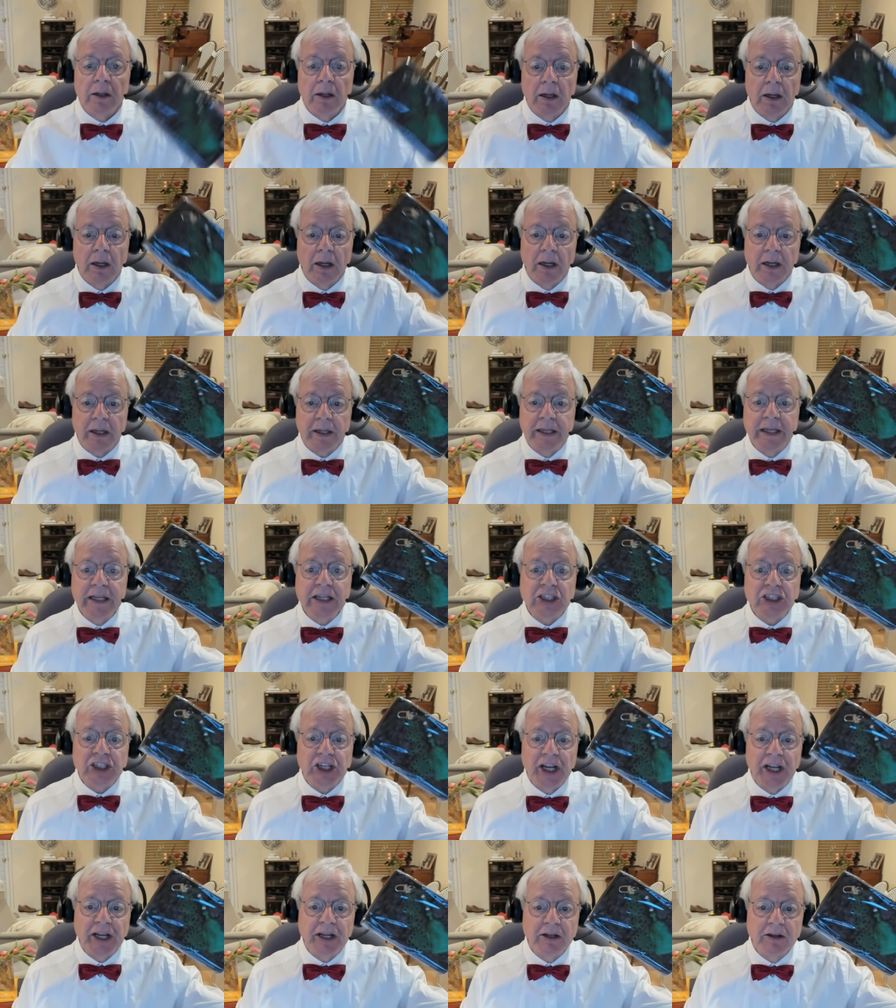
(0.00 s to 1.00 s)
uh,
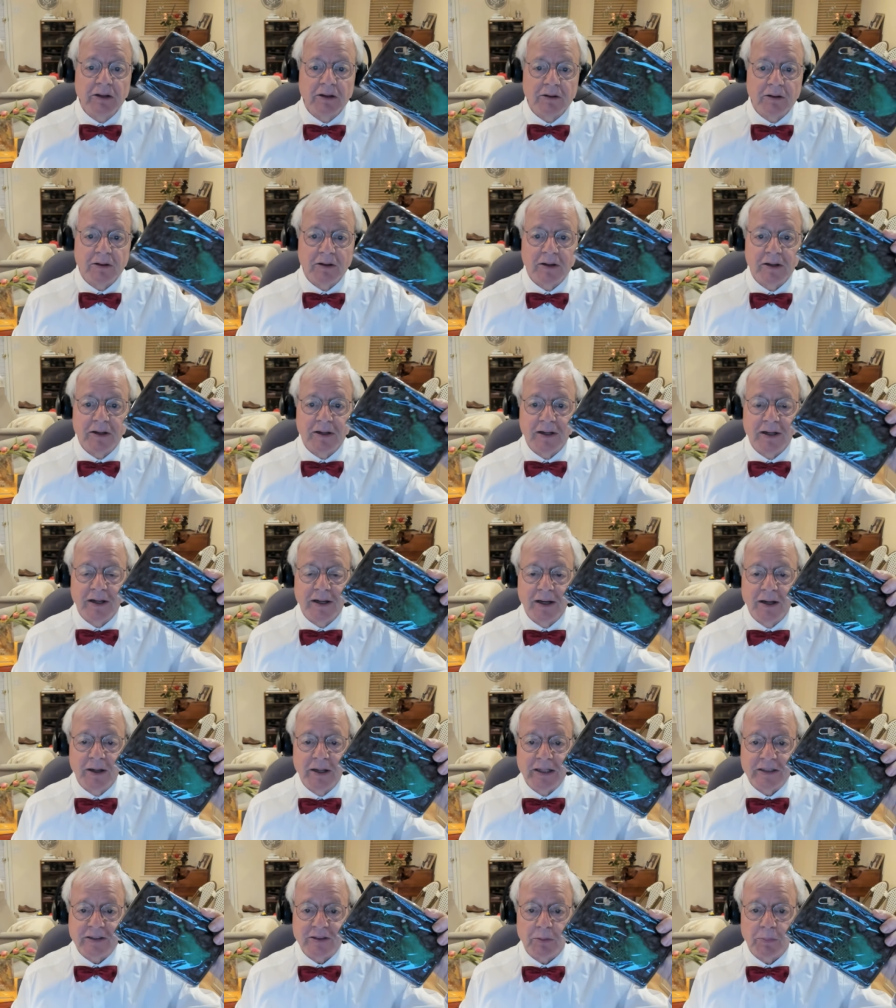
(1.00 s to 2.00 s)
keychain. Uh,
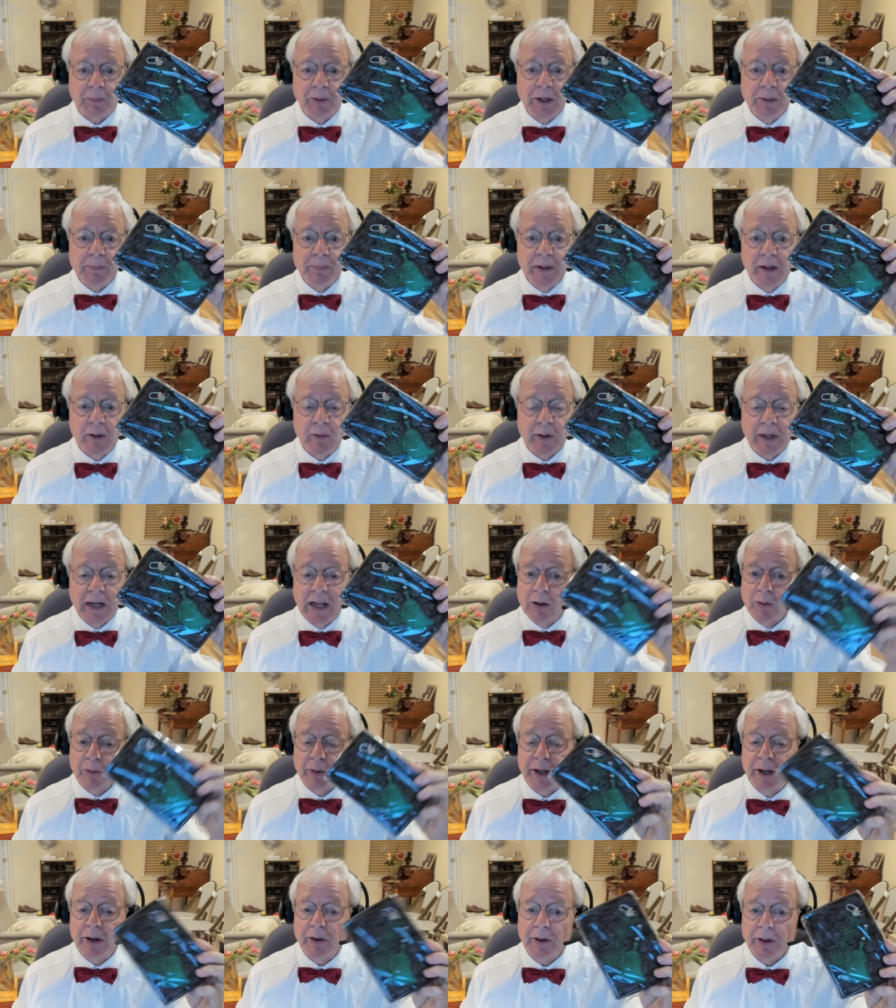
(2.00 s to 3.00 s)
it's a pretty big one. I
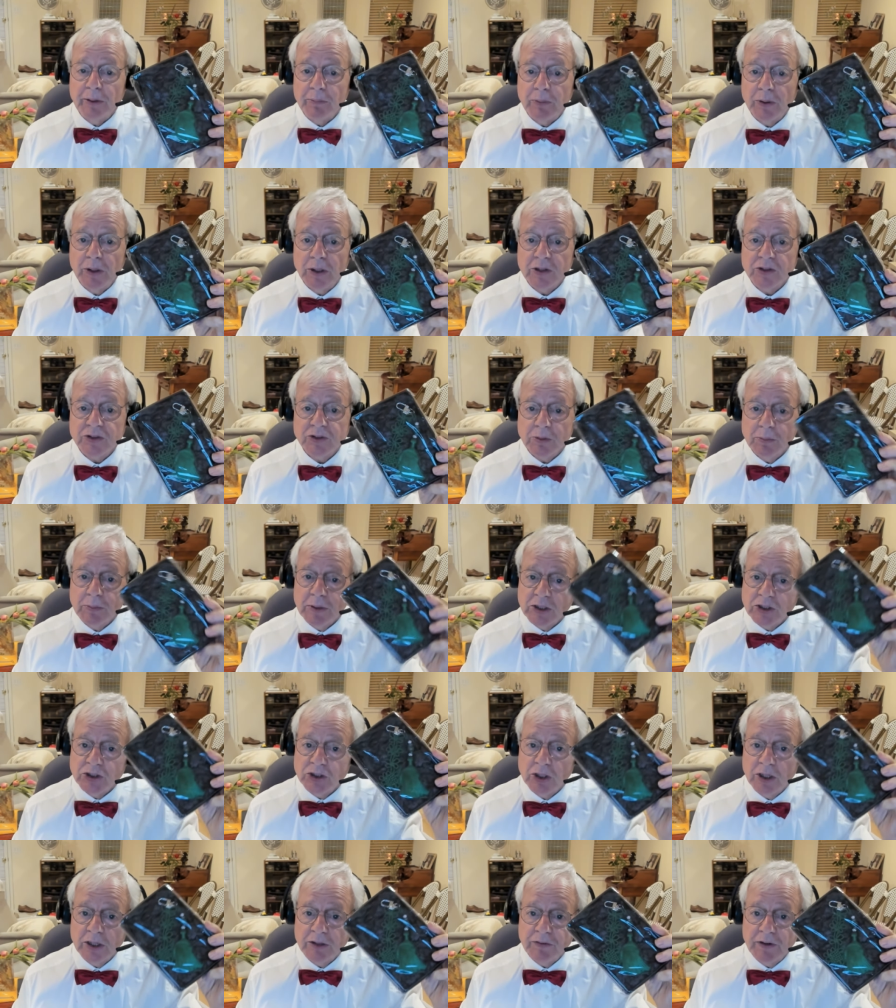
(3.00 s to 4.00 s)
don't carry a purse, so I'm not
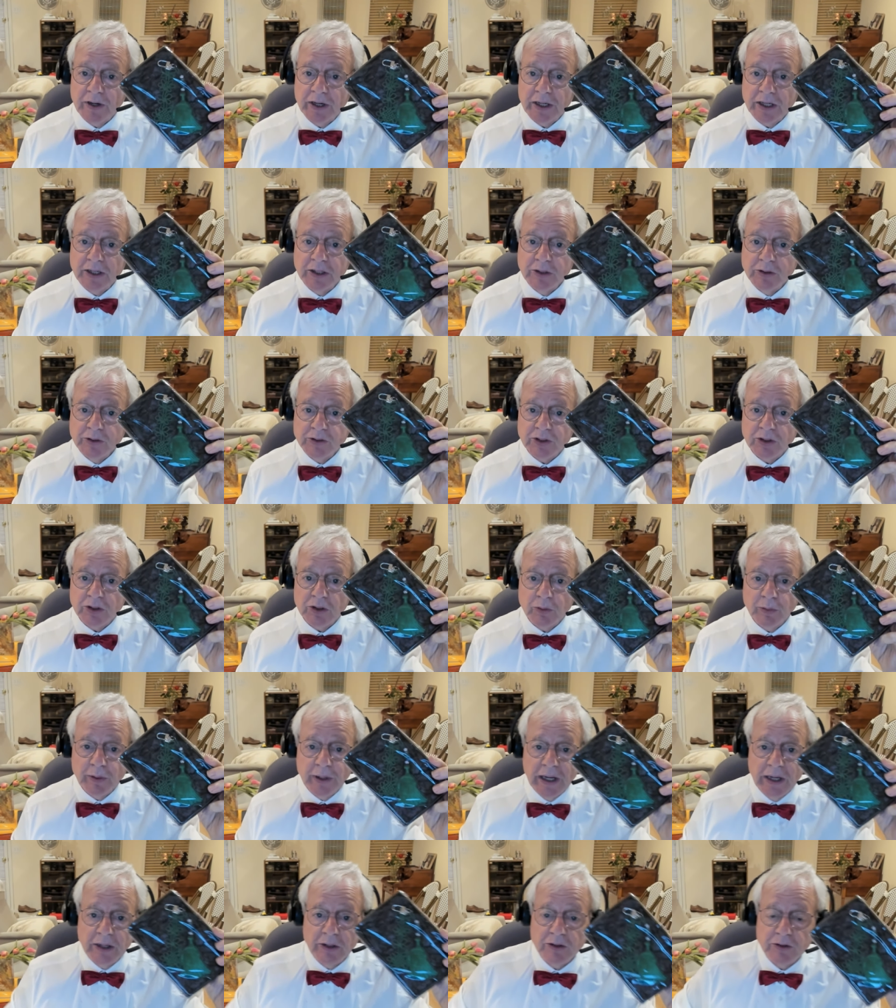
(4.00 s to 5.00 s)
sure if I can use it the
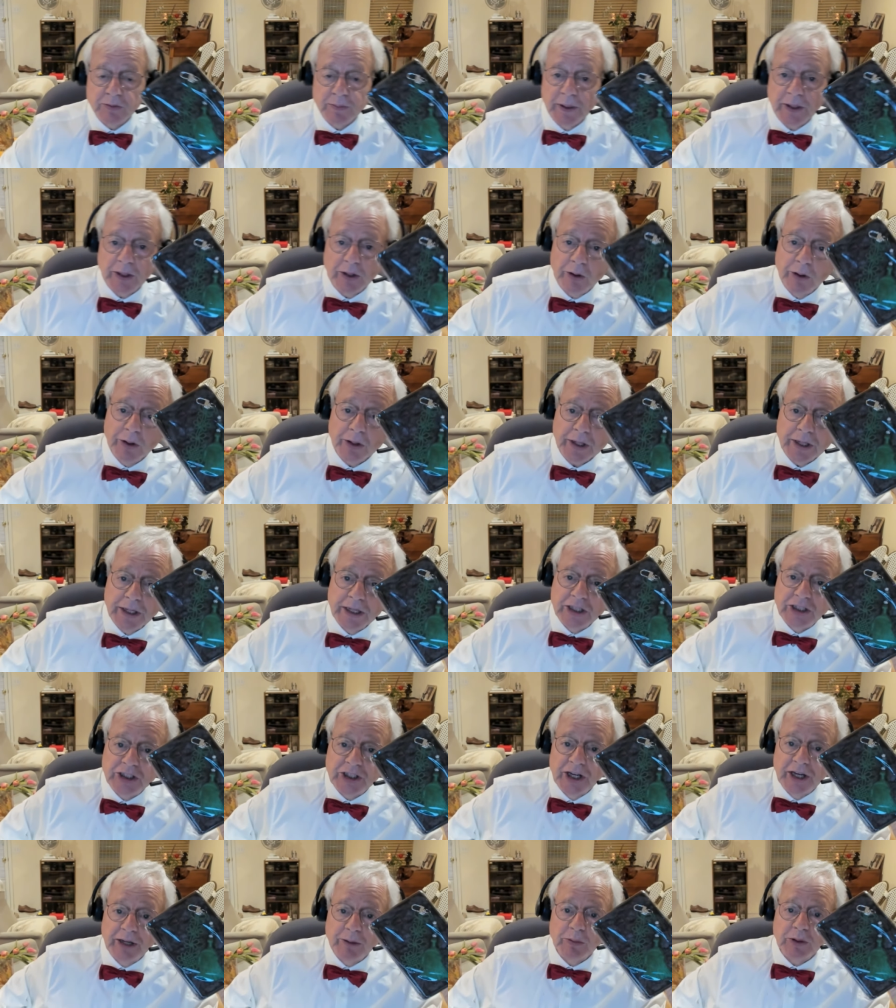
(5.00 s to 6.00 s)
way I use my current
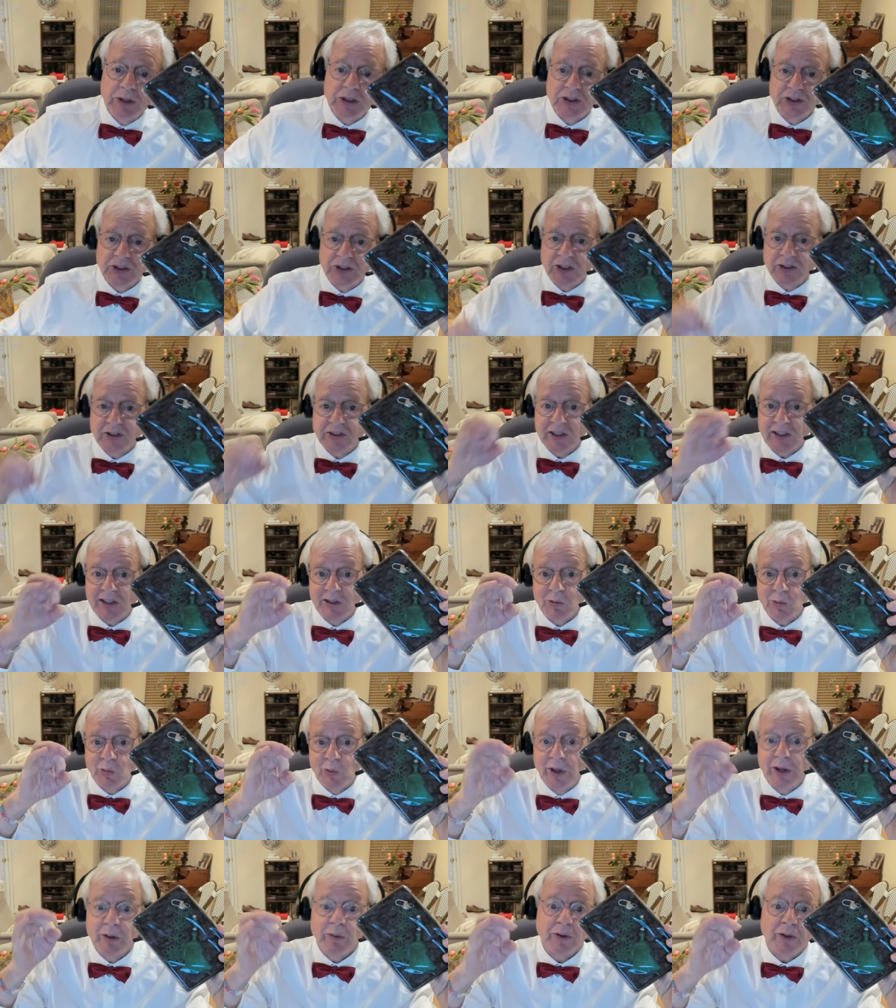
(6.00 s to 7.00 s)
keychain, which is just like a
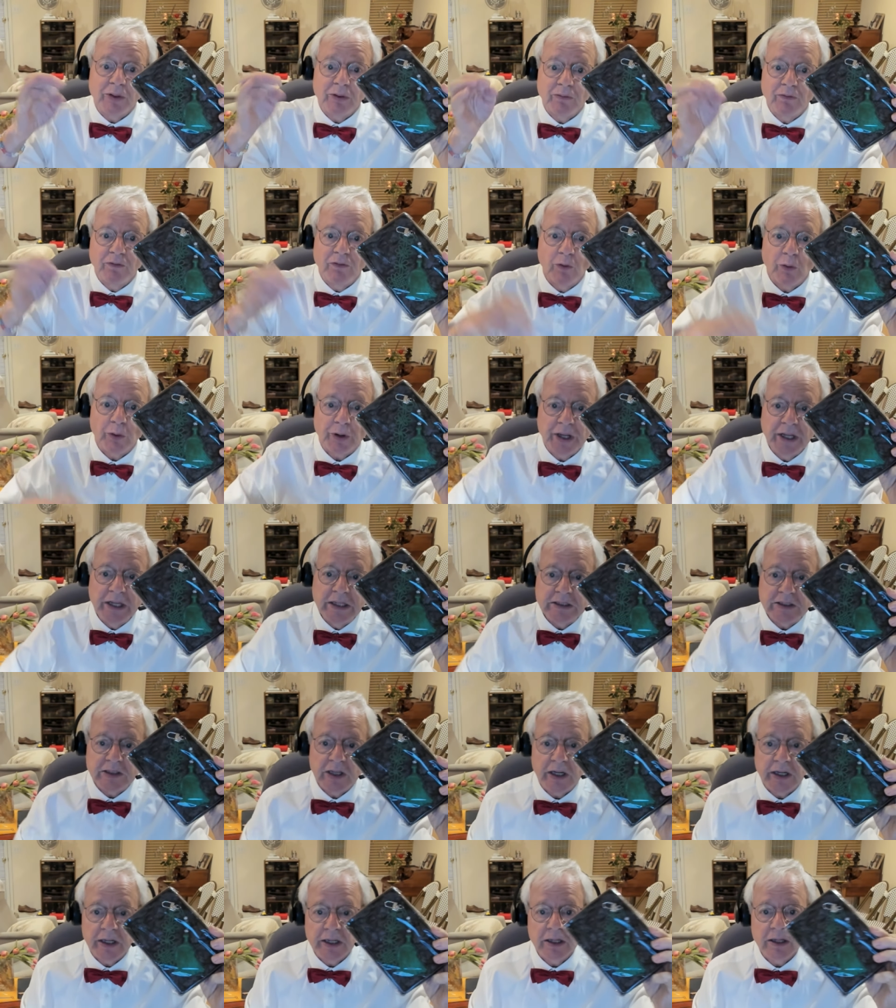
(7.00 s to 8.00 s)
ring with four keys
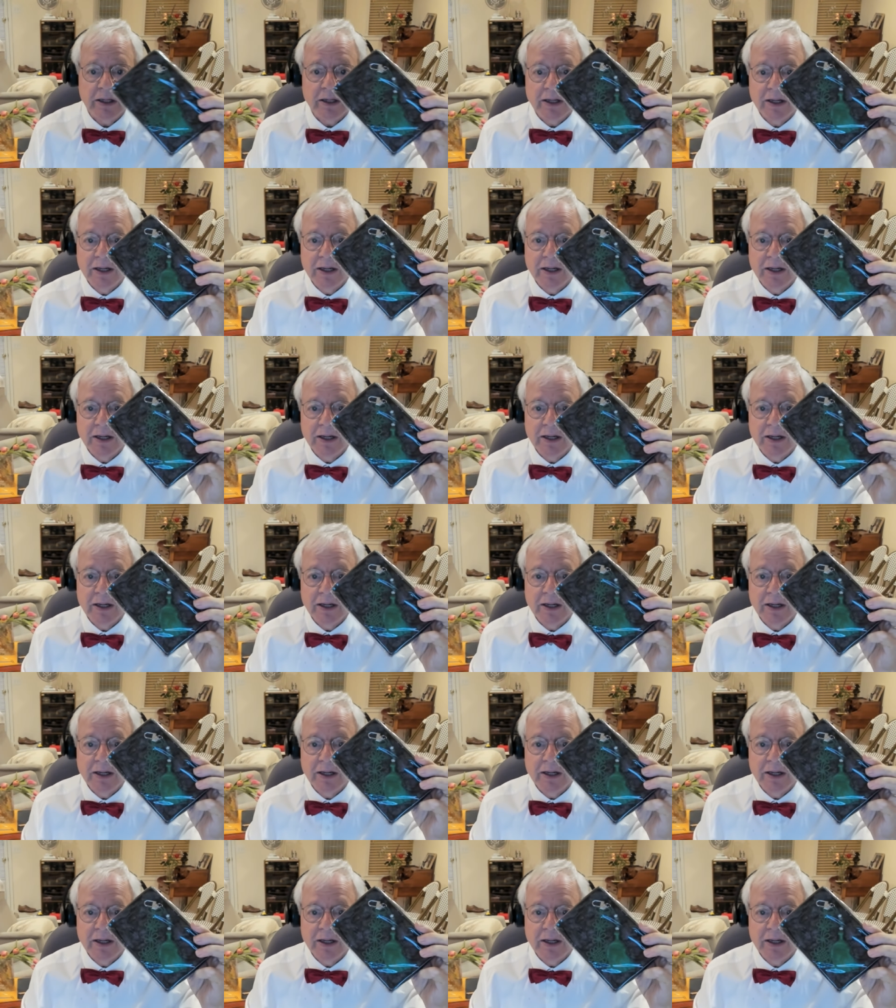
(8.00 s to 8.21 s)
on it.